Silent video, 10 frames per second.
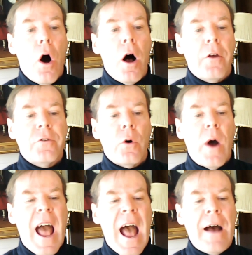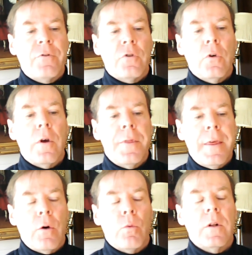also after
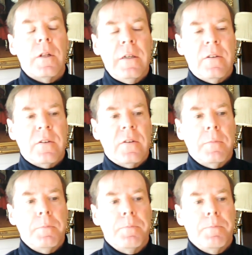their release?